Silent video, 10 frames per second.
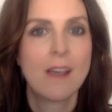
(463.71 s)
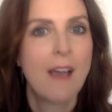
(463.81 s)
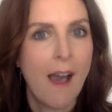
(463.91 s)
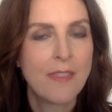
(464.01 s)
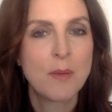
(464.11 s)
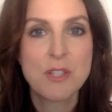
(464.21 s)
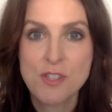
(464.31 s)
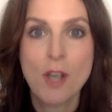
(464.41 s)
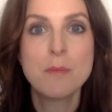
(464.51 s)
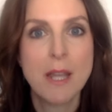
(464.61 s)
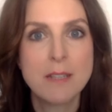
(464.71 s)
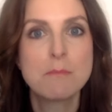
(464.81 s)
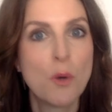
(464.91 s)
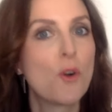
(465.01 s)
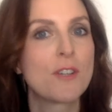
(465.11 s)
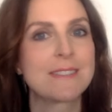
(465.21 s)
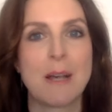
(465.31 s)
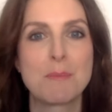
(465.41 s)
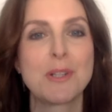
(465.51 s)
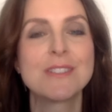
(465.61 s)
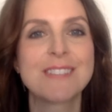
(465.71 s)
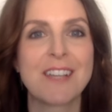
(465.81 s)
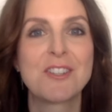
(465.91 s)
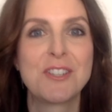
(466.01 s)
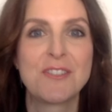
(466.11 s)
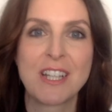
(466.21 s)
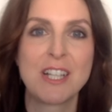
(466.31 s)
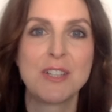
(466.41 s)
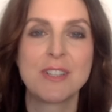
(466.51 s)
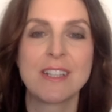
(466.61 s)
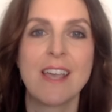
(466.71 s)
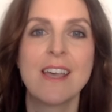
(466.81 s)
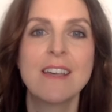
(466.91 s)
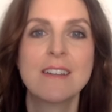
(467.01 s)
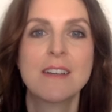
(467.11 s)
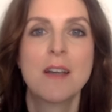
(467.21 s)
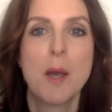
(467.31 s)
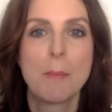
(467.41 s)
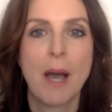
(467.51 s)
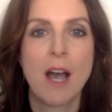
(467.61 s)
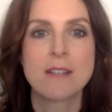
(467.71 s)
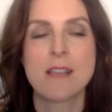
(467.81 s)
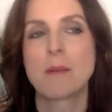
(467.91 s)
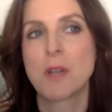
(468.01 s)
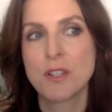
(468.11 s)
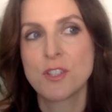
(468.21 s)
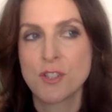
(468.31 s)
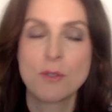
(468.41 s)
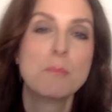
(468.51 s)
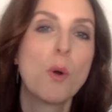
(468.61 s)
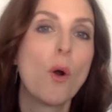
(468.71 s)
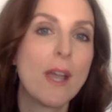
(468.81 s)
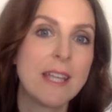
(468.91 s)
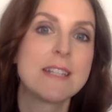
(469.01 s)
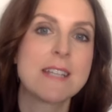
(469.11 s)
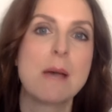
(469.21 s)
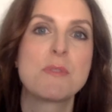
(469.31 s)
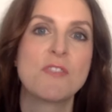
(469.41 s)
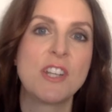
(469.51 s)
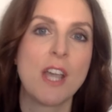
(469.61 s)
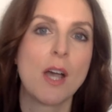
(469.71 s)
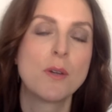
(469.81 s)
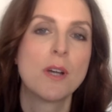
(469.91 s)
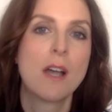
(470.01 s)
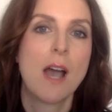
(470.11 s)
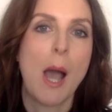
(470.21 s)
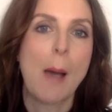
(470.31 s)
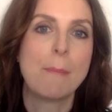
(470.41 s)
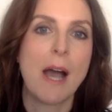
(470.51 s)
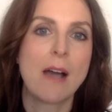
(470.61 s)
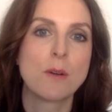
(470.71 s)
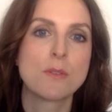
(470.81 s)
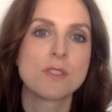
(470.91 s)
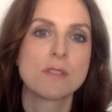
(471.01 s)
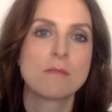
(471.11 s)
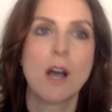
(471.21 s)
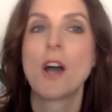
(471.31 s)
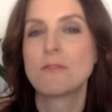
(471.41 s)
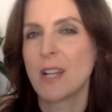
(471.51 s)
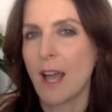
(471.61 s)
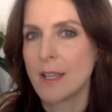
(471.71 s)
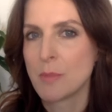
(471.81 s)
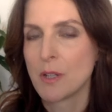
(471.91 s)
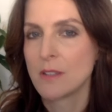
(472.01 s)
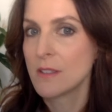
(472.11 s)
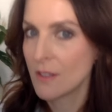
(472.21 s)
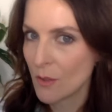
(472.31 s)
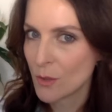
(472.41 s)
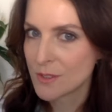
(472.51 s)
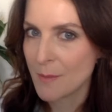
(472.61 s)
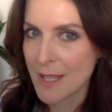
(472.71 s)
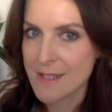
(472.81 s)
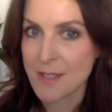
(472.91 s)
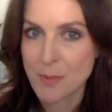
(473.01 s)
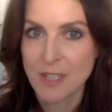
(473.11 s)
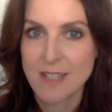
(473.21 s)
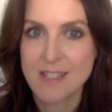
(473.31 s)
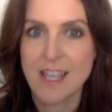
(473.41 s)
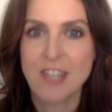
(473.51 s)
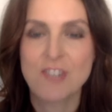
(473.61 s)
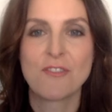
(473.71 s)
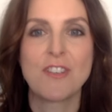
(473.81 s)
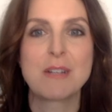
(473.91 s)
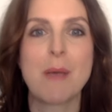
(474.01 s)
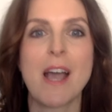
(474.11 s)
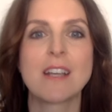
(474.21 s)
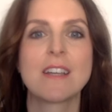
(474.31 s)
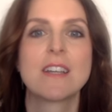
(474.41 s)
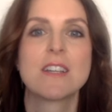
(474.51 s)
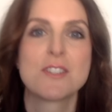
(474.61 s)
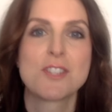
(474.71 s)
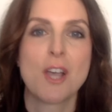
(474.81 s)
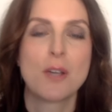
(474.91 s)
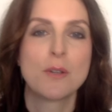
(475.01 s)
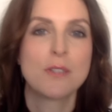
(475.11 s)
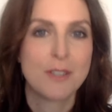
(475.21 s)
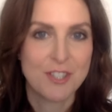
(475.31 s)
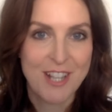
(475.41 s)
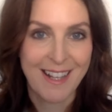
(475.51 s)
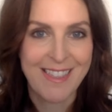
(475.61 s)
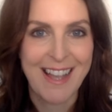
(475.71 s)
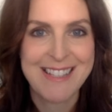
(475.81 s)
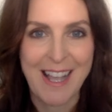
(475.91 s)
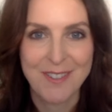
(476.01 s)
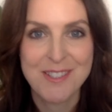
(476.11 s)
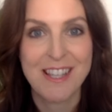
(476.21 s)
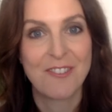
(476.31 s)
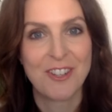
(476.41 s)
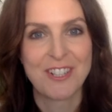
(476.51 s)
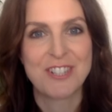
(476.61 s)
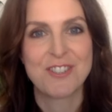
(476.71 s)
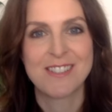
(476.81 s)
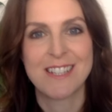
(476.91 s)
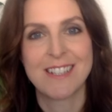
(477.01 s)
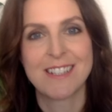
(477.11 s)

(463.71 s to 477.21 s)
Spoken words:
And there were so many more examples I could have included here, but I'm going to do a more in-depth video about unreliable automated pronunciation feedback, so you can check that out if you're interested.